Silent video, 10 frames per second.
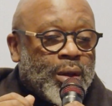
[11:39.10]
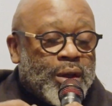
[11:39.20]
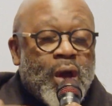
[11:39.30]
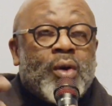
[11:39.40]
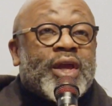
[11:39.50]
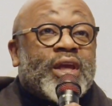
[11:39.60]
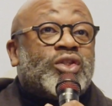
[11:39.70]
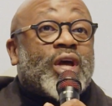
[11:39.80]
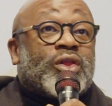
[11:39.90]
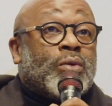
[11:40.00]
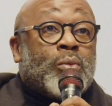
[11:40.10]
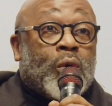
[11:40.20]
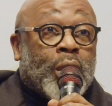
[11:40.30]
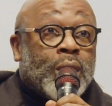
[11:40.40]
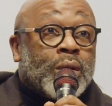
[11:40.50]
knowing each other
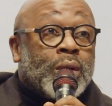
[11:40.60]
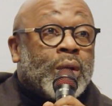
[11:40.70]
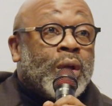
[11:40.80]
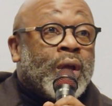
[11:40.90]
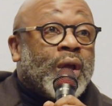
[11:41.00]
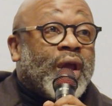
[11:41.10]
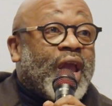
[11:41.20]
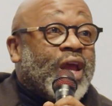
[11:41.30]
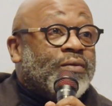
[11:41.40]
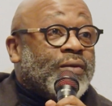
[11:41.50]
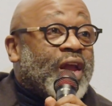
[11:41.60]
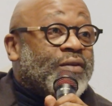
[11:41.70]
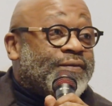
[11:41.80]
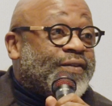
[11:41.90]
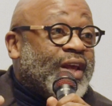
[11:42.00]
more
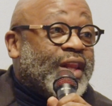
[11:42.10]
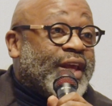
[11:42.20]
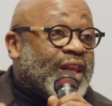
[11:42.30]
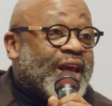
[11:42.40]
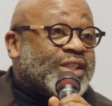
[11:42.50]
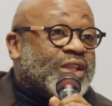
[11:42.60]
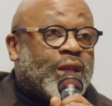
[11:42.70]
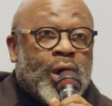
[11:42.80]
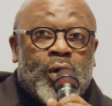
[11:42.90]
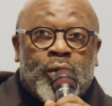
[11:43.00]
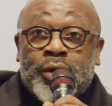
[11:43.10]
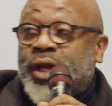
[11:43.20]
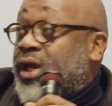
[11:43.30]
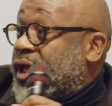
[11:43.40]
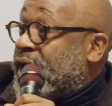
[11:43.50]
and feeling less alone
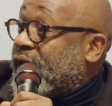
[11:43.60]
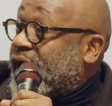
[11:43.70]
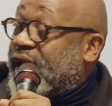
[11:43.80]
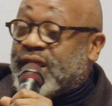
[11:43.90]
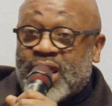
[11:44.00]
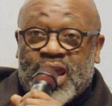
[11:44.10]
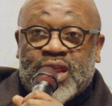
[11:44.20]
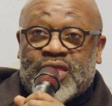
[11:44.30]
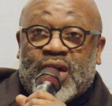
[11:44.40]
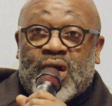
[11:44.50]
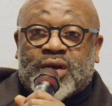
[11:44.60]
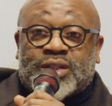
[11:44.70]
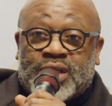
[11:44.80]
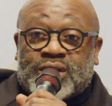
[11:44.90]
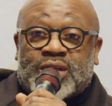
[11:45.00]
in their
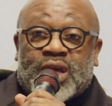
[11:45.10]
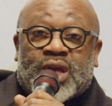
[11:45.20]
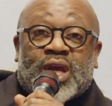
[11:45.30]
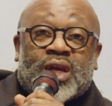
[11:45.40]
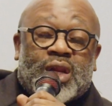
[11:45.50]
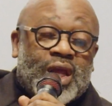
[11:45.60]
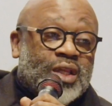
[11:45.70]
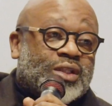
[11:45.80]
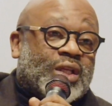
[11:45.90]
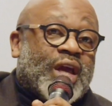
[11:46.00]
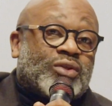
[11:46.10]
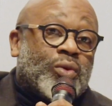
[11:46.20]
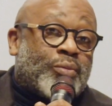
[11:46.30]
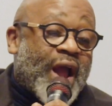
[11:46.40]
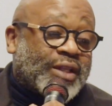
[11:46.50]
artistic and
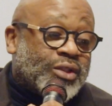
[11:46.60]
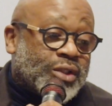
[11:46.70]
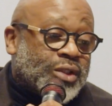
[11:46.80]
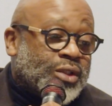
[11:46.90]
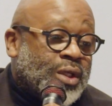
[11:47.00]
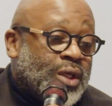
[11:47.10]
intellectual practices.